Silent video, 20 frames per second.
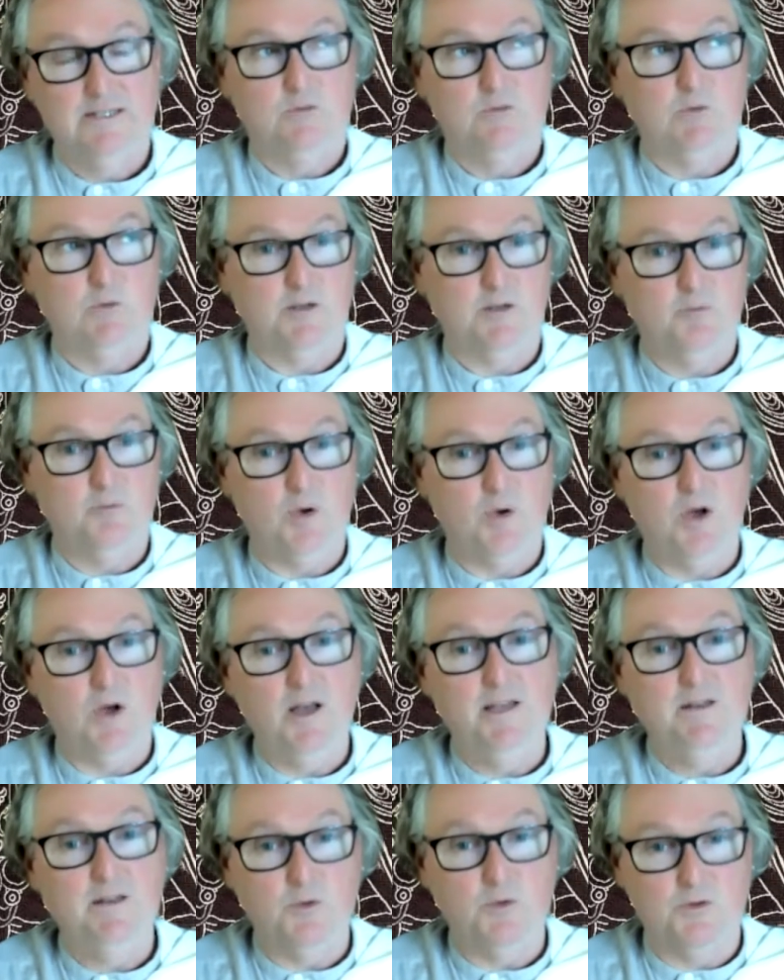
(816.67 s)
When
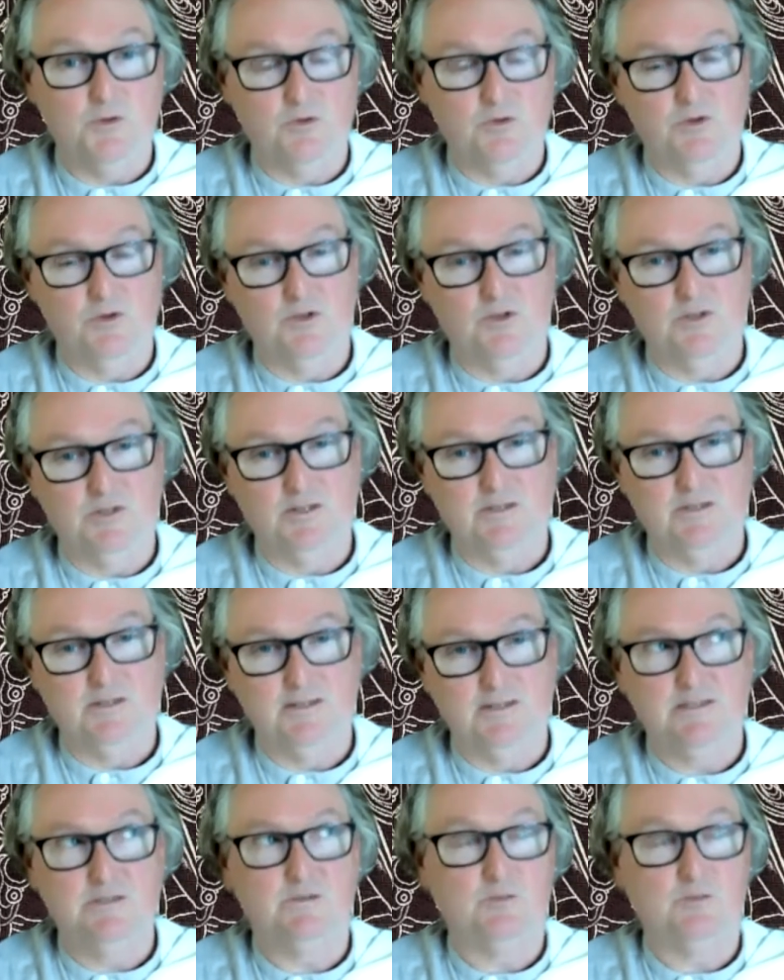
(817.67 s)
combined with Guru Yoga,
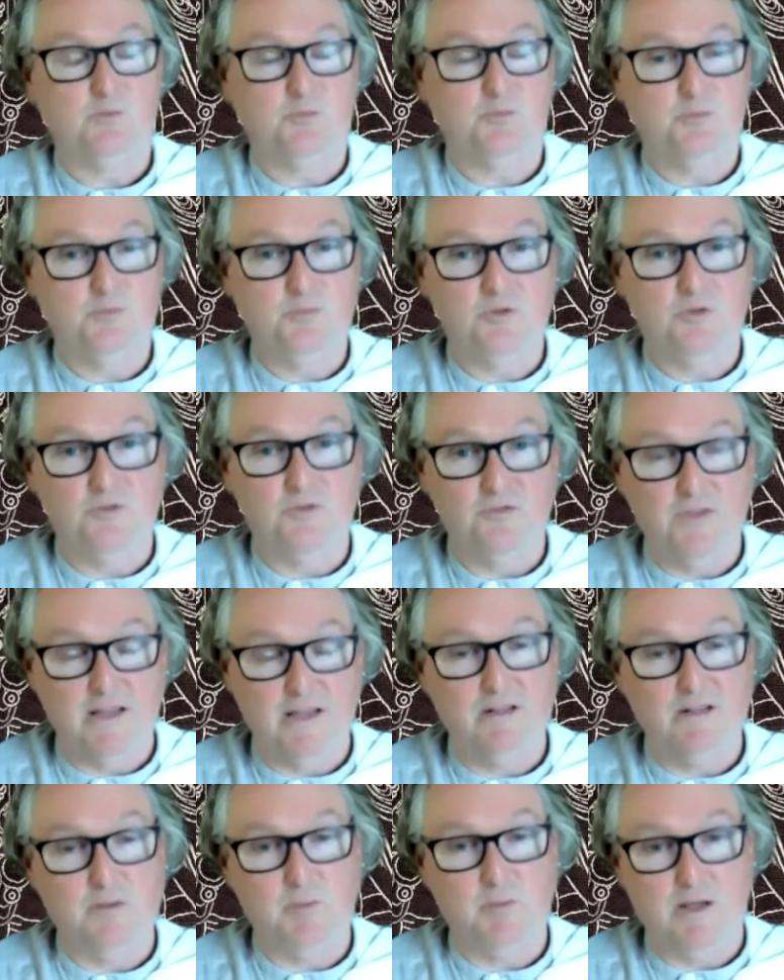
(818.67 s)
it's
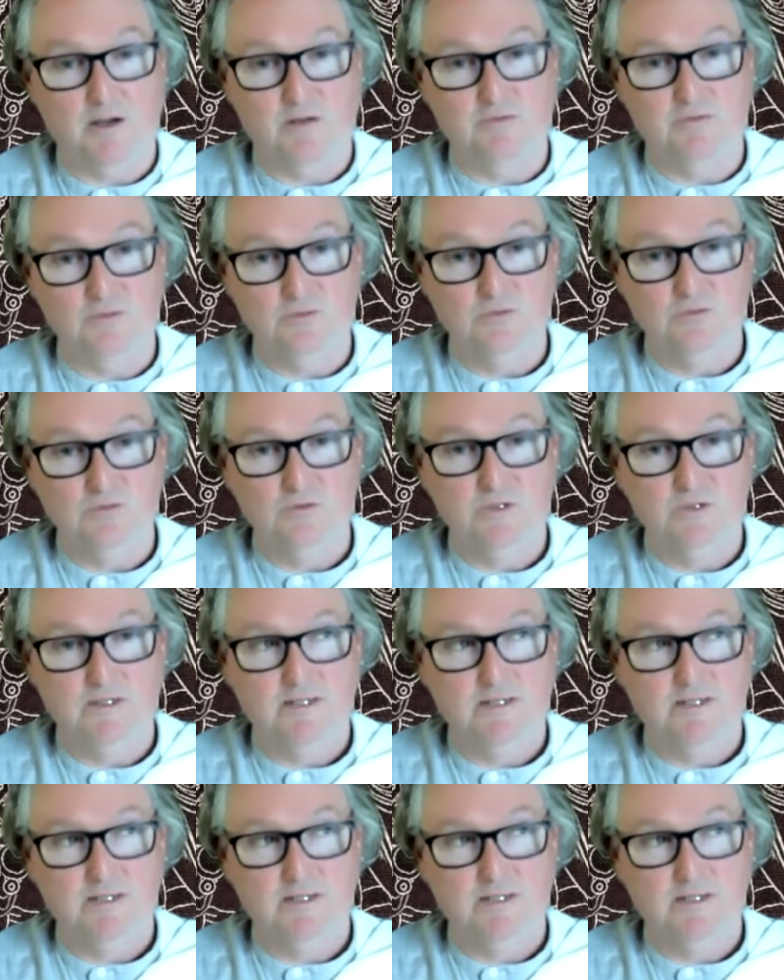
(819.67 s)
profoundly powerful.